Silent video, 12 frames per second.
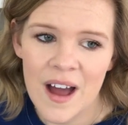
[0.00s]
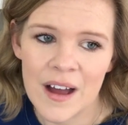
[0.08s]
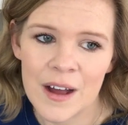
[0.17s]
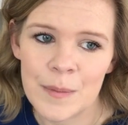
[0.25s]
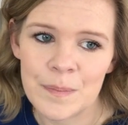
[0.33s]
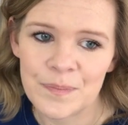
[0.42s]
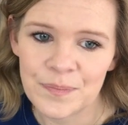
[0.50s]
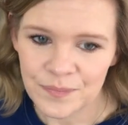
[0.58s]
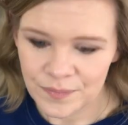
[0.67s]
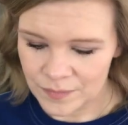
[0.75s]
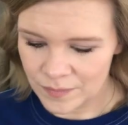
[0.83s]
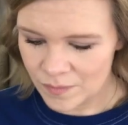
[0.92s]
Um,
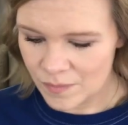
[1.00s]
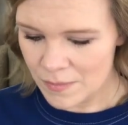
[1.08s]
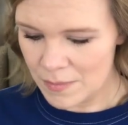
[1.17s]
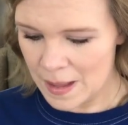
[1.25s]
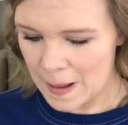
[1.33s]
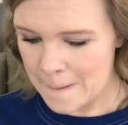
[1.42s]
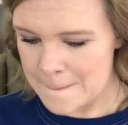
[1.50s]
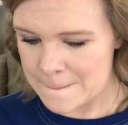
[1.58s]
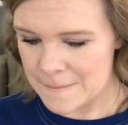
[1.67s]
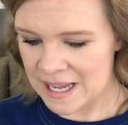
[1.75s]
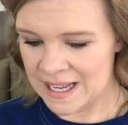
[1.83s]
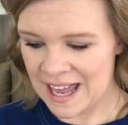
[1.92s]

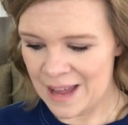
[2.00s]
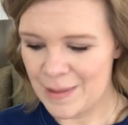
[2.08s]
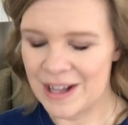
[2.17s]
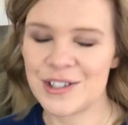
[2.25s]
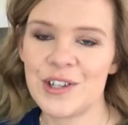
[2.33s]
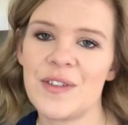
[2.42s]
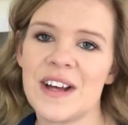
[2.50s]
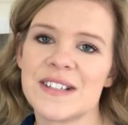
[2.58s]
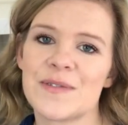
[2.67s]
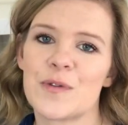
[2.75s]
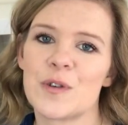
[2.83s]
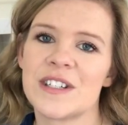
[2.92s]
it came out in
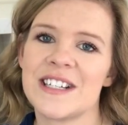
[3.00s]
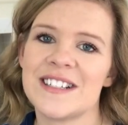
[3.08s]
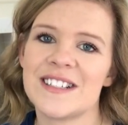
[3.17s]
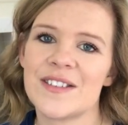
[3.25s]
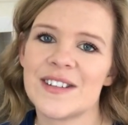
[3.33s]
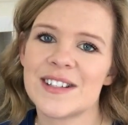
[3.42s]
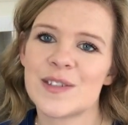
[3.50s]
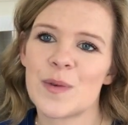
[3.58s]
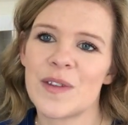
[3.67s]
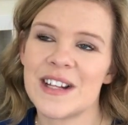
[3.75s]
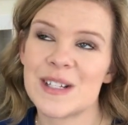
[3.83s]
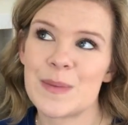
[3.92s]
2014, so this is
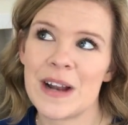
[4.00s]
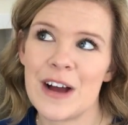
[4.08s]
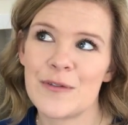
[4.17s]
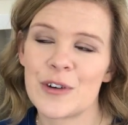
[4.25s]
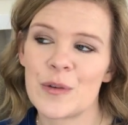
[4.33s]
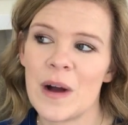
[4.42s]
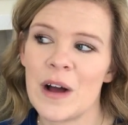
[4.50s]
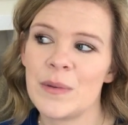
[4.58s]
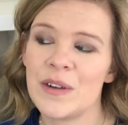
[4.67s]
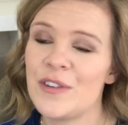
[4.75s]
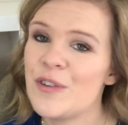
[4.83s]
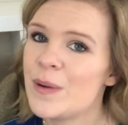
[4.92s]
one that's been out for a while.
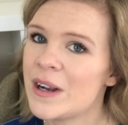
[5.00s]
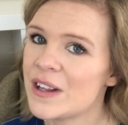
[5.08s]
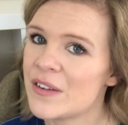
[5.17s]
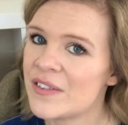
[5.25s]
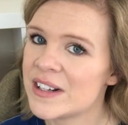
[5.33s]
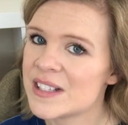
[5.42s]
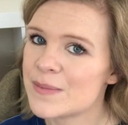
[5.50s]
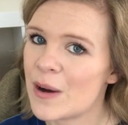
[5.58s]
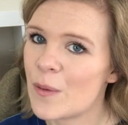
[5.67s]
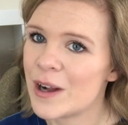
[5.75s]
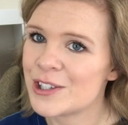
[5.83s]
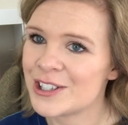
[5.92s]
But if you've been on the fence
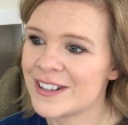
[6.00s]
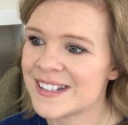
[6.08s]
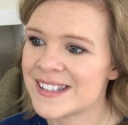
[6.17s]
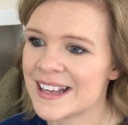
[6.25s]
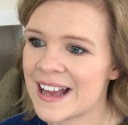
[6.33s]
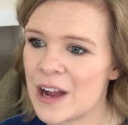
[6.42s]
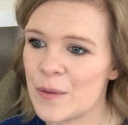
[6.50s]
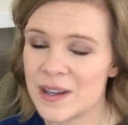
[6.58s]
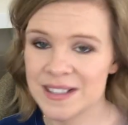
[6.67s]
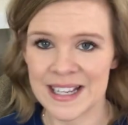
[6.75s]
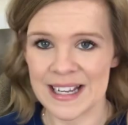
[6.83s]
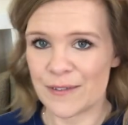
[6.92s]
about watching this, like I
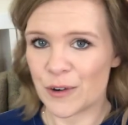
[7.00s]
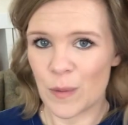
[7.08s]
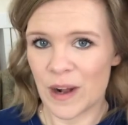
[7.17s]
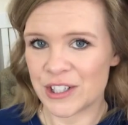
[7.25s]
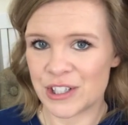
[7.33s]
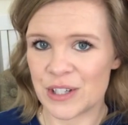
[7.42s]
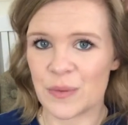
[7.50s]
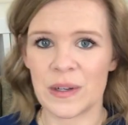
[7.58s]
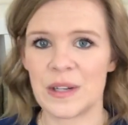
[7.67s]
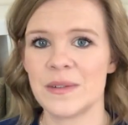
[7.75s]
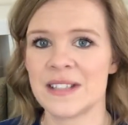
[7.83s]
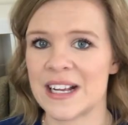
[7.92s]
was, I never watched it
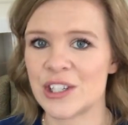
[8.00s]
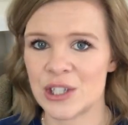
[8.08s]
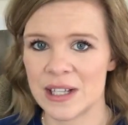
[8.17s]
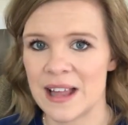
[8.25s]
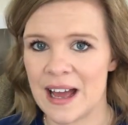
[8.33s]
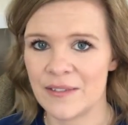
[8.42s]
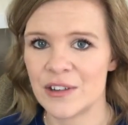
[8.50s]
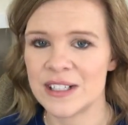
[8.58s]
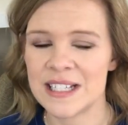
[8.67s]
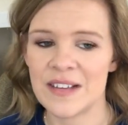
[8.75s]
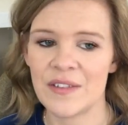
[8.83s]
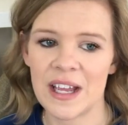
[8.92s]
when it was actually live on
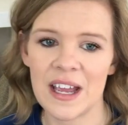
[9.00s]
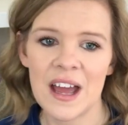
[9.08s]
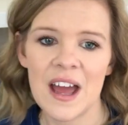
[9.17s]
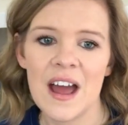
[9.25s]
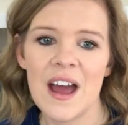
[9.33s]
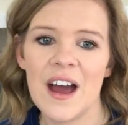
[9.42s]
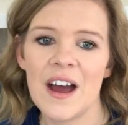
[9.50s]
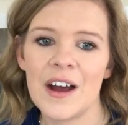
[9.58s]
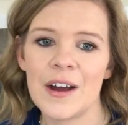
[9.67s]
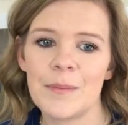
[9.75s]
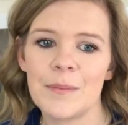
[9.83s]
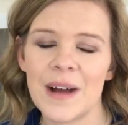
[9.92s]
TV.
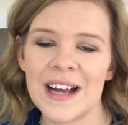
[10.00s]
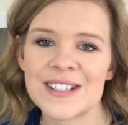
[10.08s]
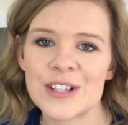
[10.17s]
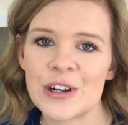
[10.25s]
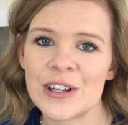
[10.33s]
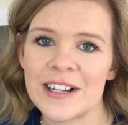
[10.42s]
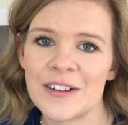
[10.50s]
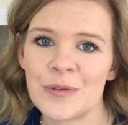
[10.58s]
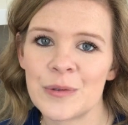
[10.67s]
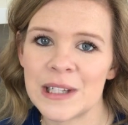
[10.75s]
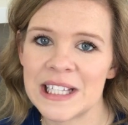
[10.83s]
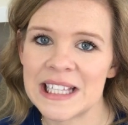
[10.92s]
Um, I started it
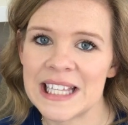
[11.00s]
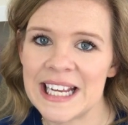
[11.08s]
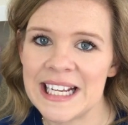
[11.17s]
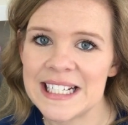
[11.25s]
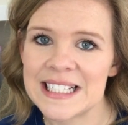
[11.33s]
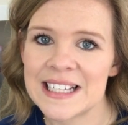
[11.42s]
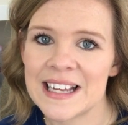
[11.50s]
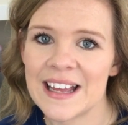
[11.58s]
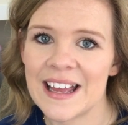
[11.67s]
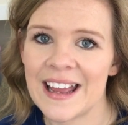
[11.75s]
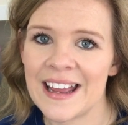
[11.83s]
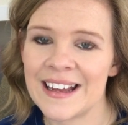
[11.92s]
really late.
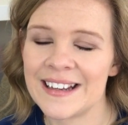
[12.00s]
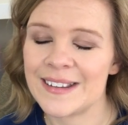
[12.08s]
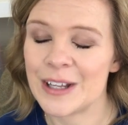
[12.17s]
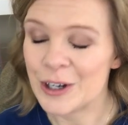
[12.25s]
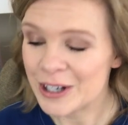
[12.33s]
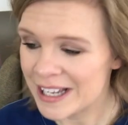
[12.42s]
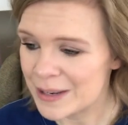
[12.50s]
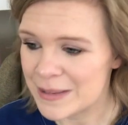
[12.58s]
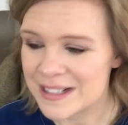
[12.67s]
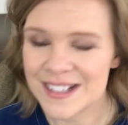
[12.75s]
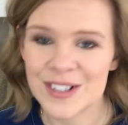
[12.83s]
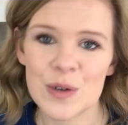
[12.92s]
And there again,
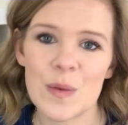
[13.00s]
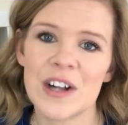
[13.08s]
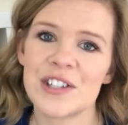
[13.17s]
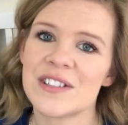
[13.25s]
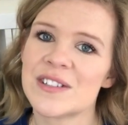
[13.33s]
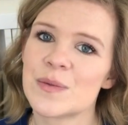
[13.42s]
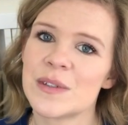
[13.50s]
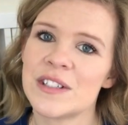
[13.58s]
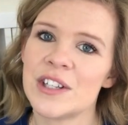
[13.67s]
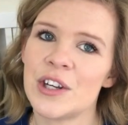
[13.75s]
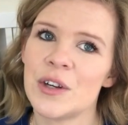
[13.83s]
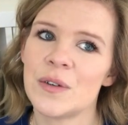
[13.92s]
my sister watched this one
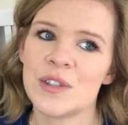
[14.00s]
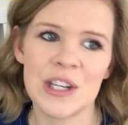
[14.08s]
too.